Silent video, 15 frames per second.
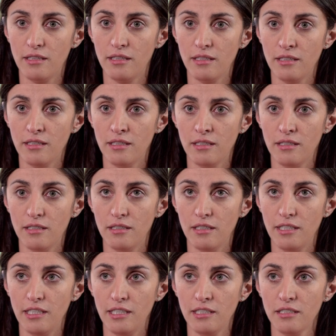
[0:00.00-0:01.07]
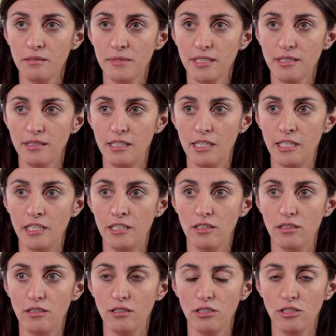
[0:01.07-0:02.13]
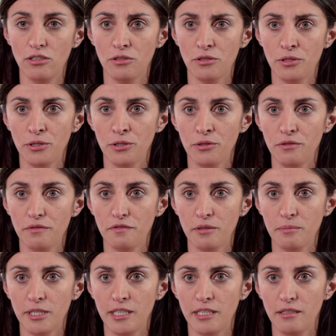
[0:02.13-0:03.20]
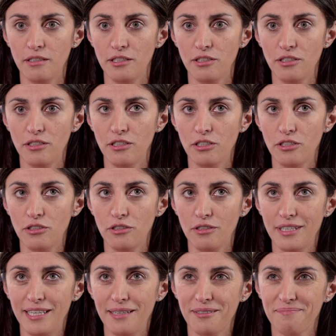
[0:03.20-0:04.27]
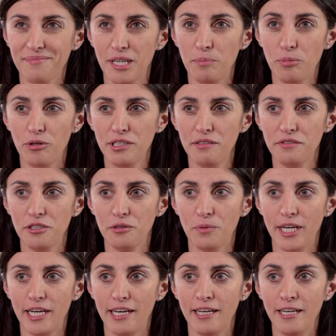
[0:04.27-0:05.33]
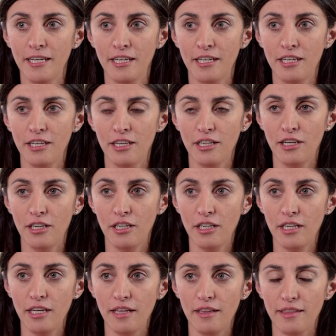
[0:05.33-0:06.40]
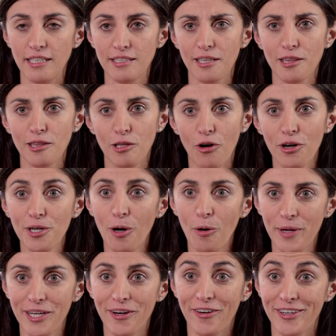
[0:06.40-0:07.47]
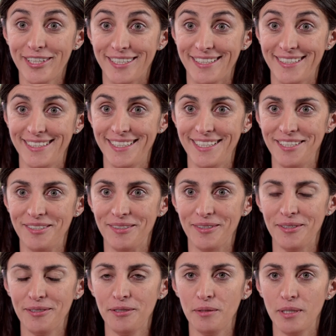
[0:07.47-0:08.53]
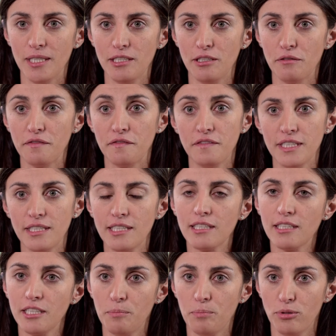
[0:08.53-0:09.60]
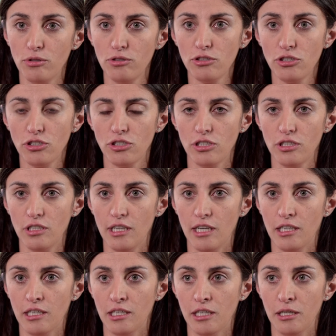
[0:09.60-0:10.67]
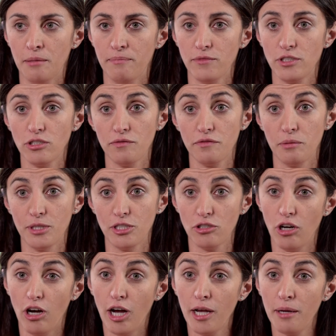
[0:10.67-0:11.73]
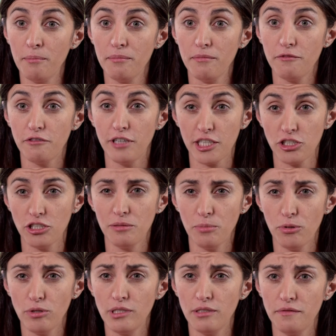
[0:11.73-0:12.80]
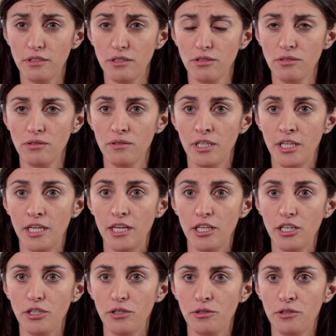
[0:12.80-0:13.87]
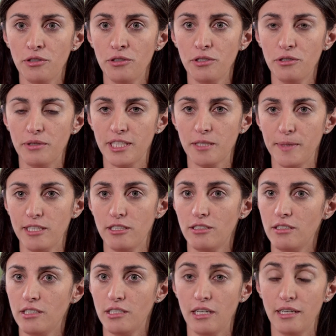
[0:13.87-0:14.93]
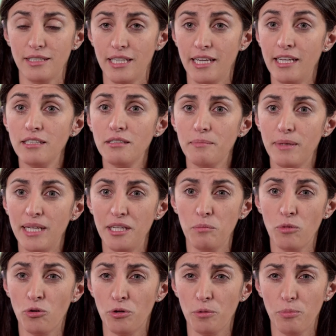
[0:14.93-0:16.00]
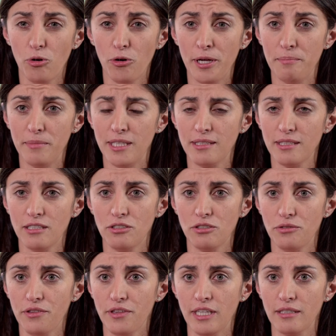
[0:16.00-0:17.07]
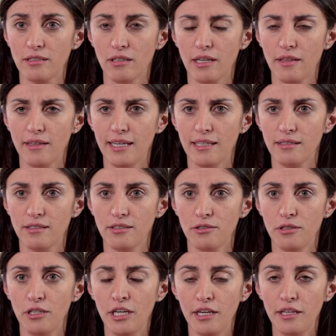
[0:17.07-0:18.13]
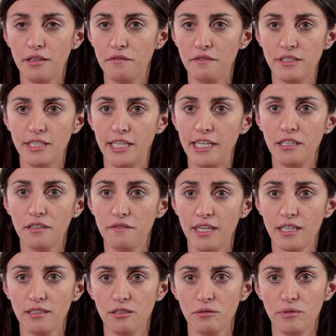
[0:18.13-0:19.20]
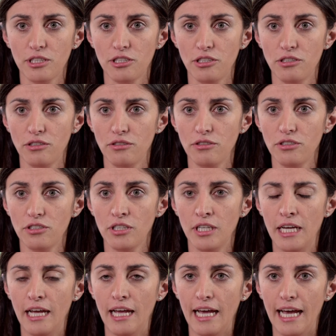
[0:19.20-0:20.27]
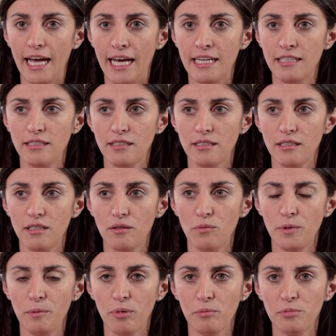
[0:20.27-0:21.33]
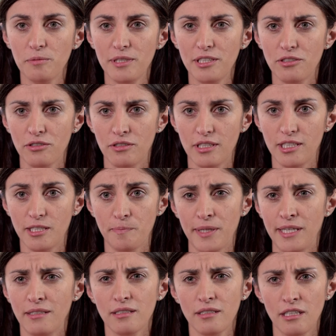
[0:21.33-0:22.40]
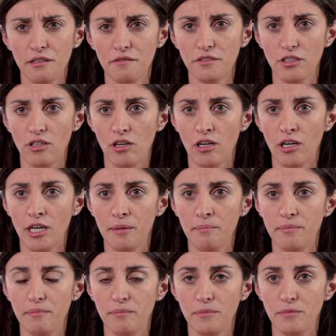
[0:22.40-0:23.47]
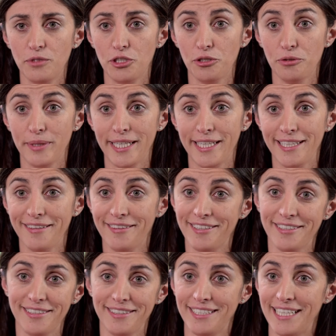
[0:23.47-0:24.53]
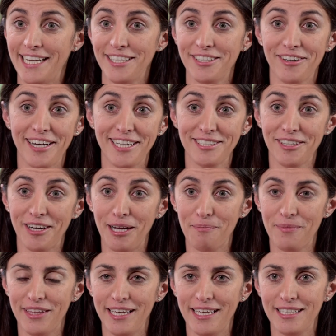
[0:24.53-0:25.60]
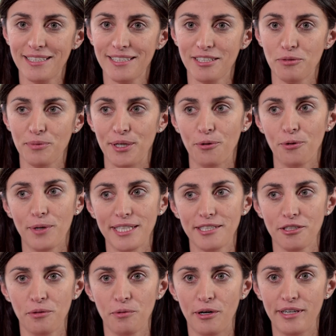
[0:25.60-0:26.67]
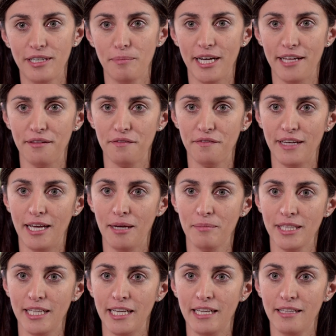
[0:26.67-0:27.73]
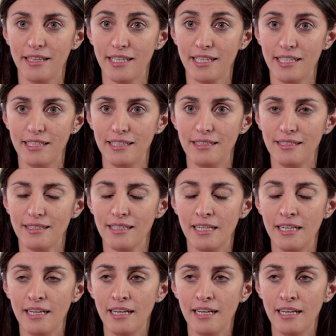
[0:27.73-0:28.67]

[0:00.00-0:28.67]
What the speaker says: The intimacy, from a point of view where there's a lot going on, you're physically pushed from a time fraction point of view. You're expected to attend many more appointments and do things like that. So the fatigue factor was huge. And We probably don't spend enough time doing the date night type things because we're always so worried about the family, the kids.